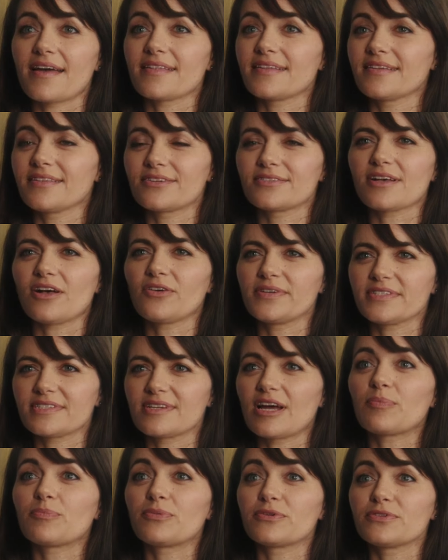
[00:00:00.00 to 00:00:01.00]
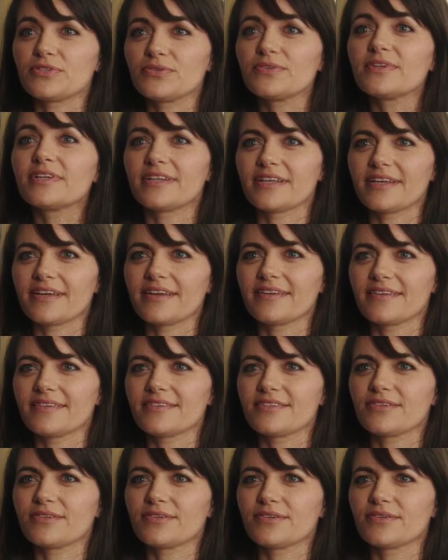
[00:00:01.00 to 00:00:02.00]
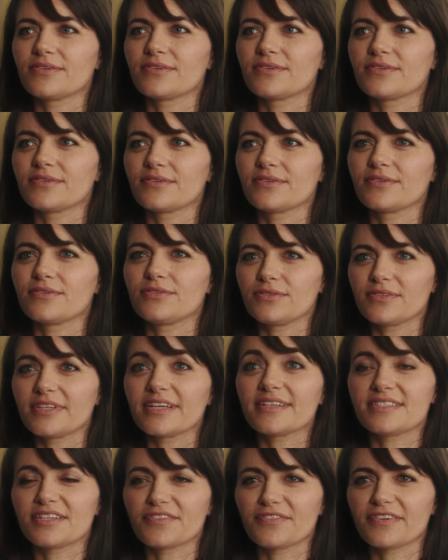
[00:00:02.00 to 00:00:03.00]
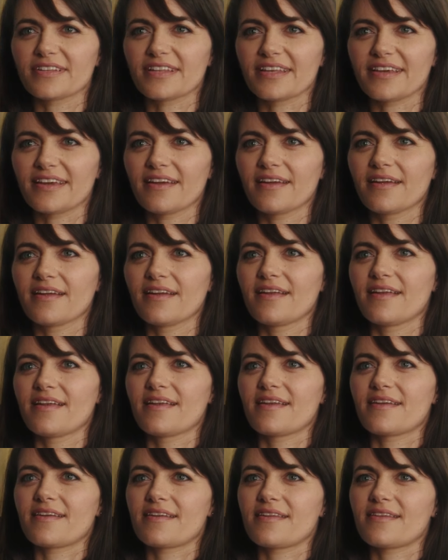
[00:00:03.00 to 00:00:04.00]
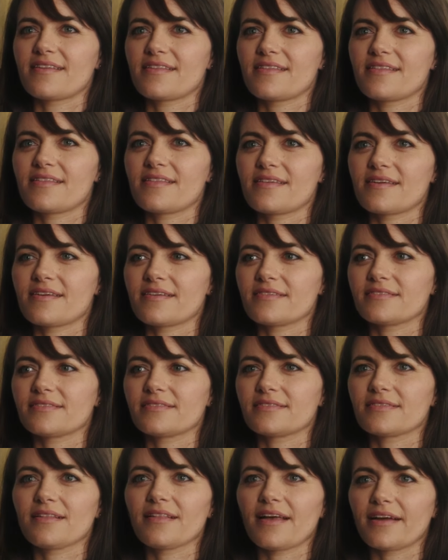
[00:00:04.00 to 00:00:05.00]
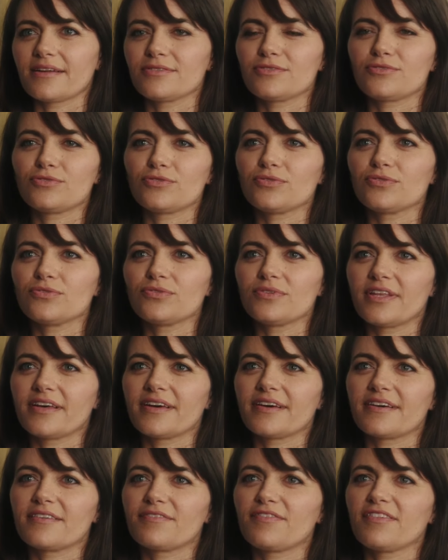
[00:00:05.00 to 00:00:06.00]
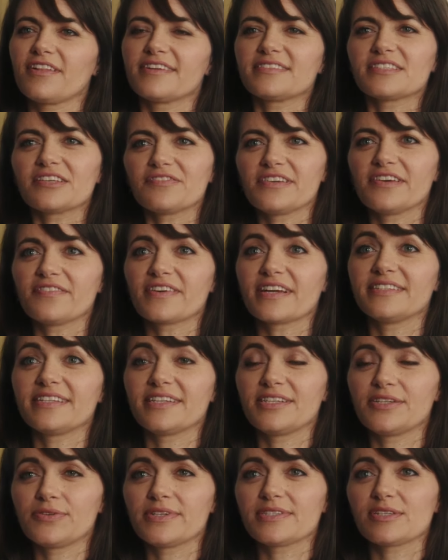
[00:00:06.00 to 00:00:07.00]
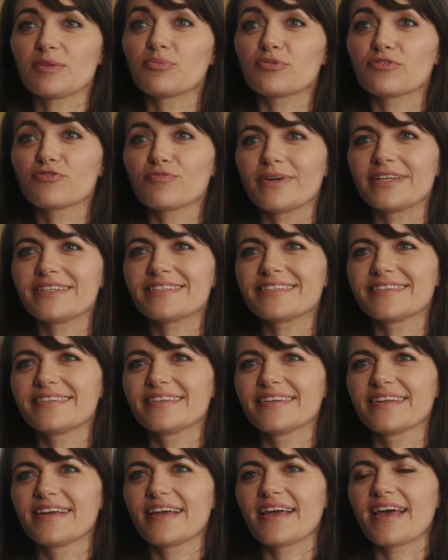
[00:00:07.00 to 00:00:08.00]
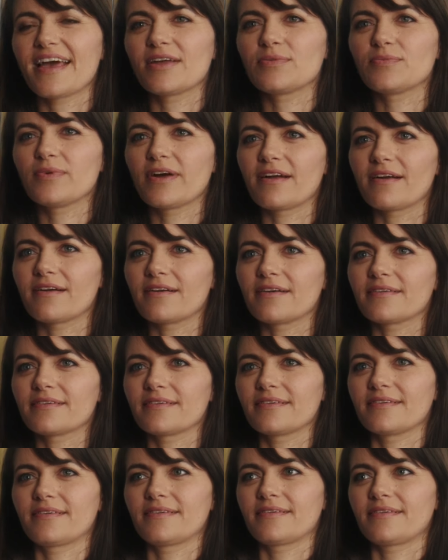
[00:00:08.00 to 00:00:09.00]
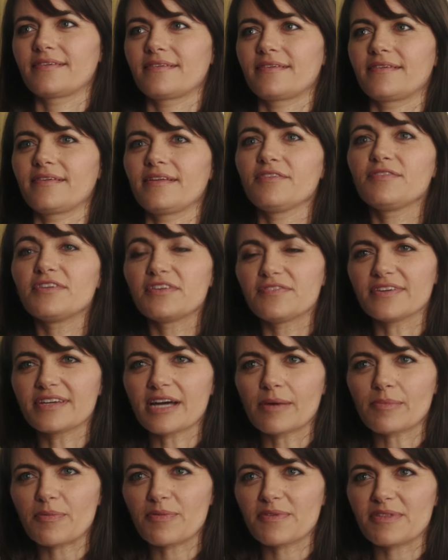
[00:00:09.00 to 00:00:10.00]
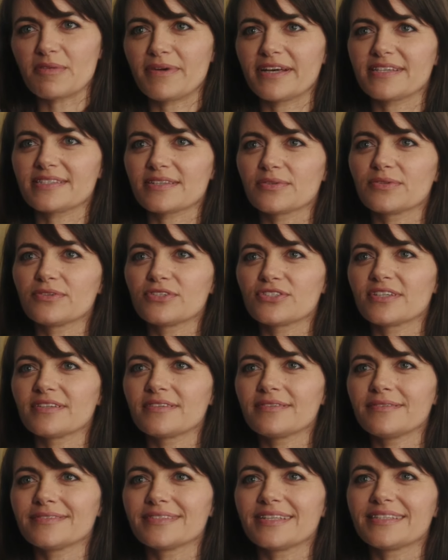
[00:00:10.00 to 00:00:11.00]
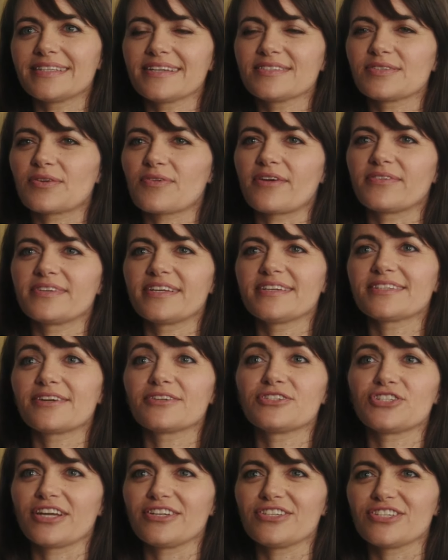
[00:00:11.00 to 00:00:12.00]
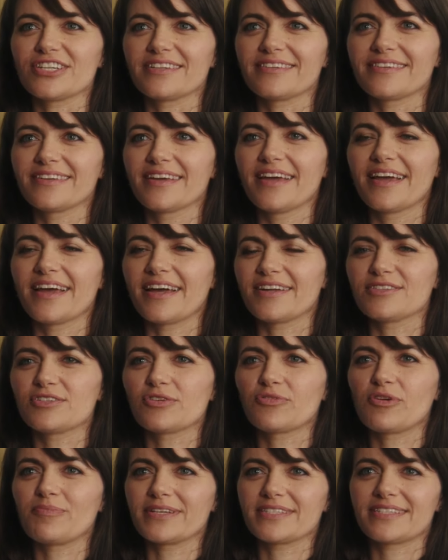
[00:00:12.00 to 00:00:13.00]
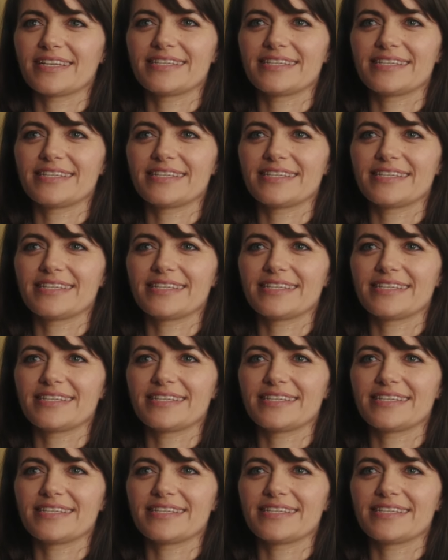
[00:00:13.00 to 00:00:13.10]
think there's always an opportunity to do things differently. This aligns to the philosophy of continuous improvement, and where even if you come up with the best solution, the things around us are changing, and so we must